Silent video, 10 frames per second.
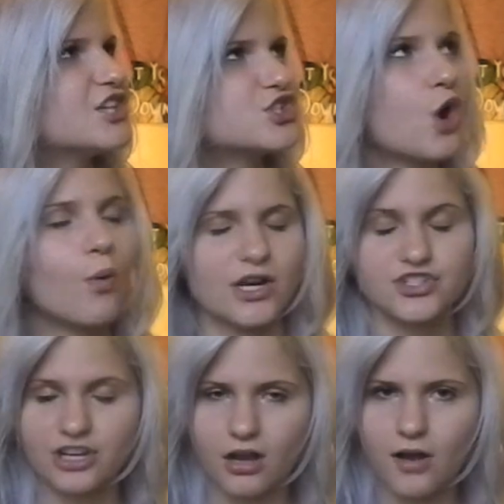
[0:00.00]
don't wash
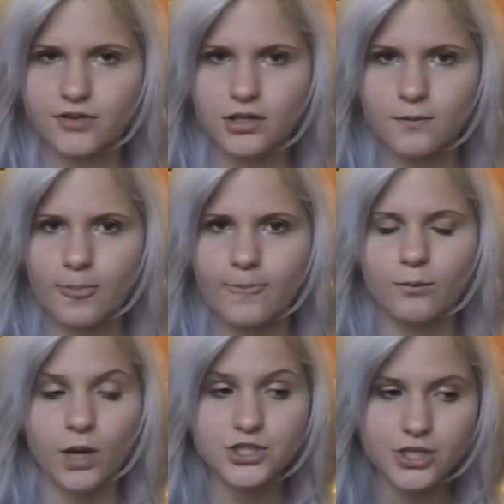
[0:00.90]
your hair often.
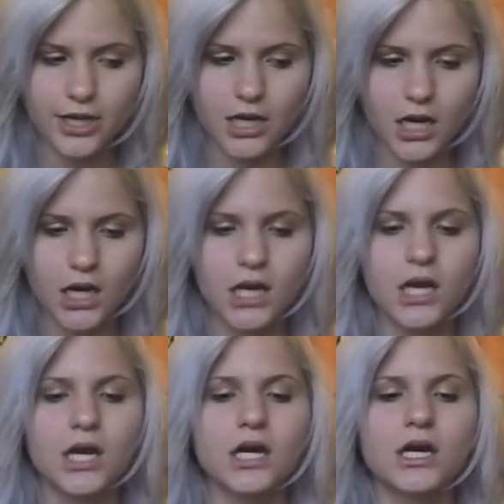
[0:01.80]
Wash your hair
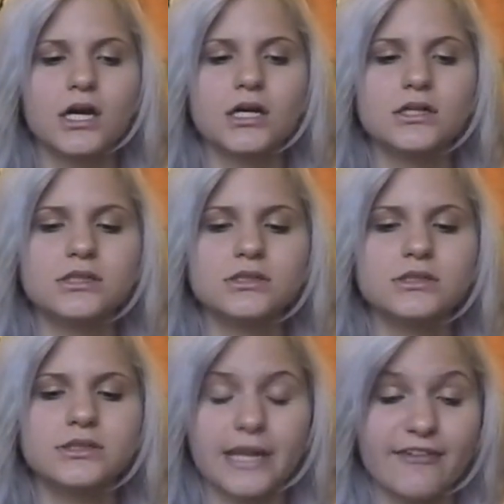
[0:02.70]

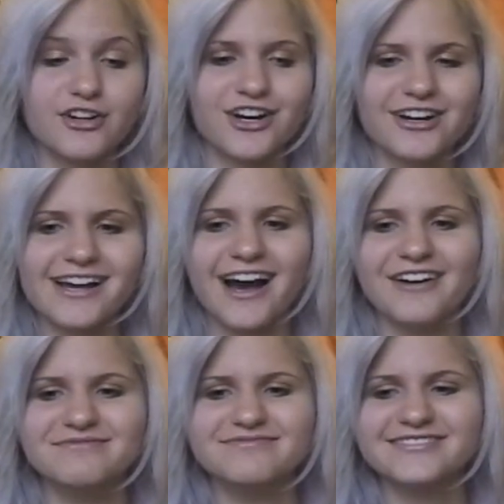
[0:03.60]

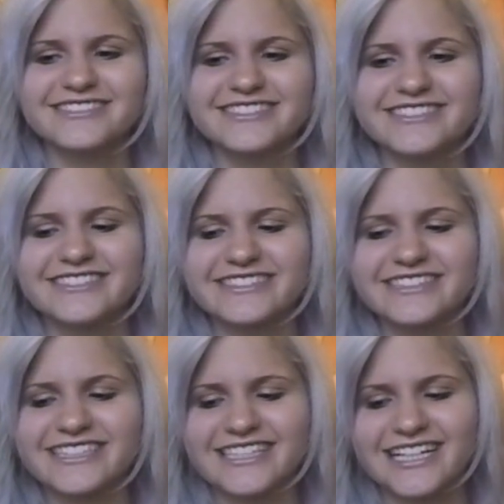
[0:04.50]
never.
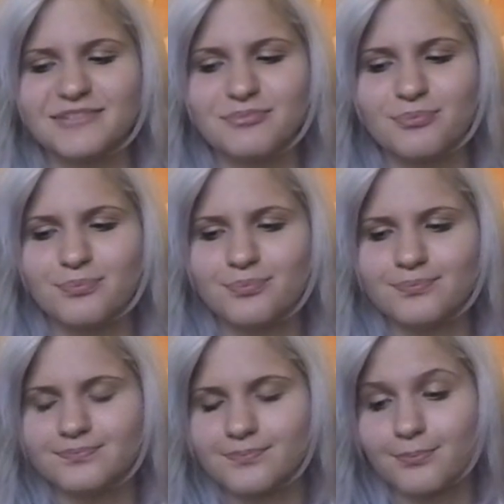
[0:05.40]

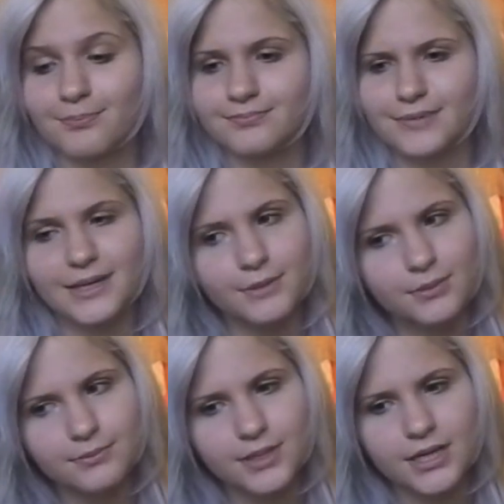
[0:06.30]

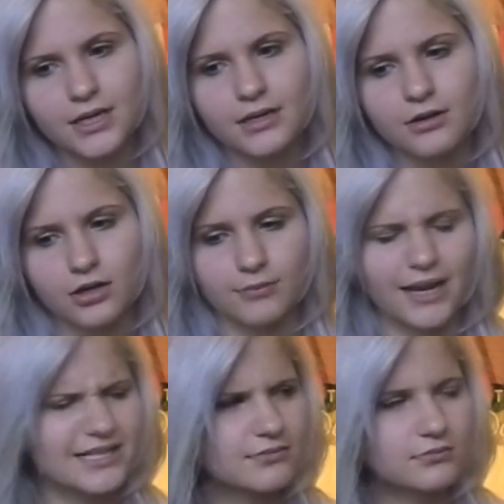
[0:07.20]
Minimum or
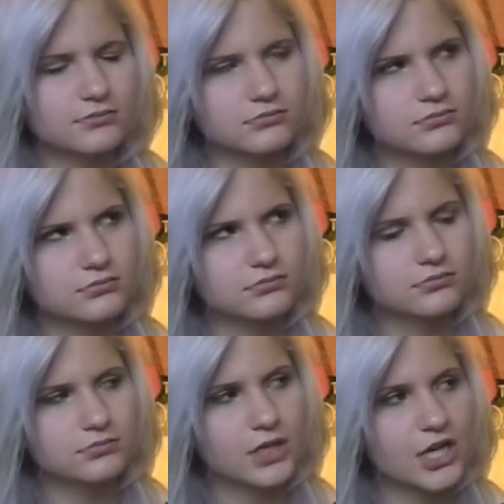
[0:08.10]
maximum,
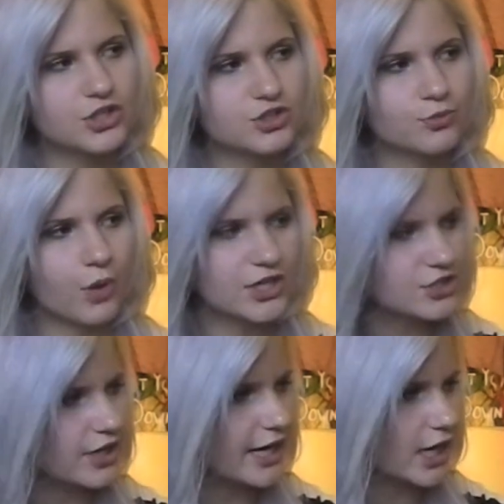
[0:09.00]
you should wash
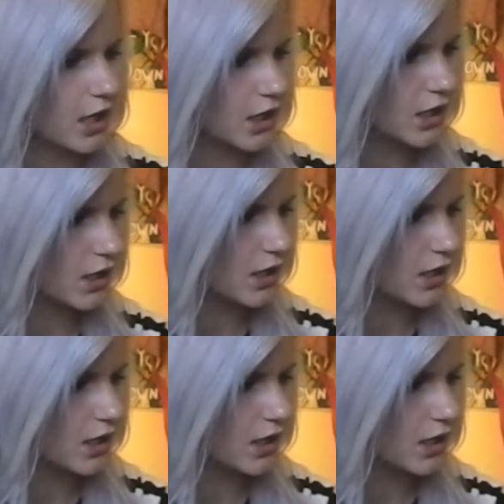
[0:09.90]
your hair.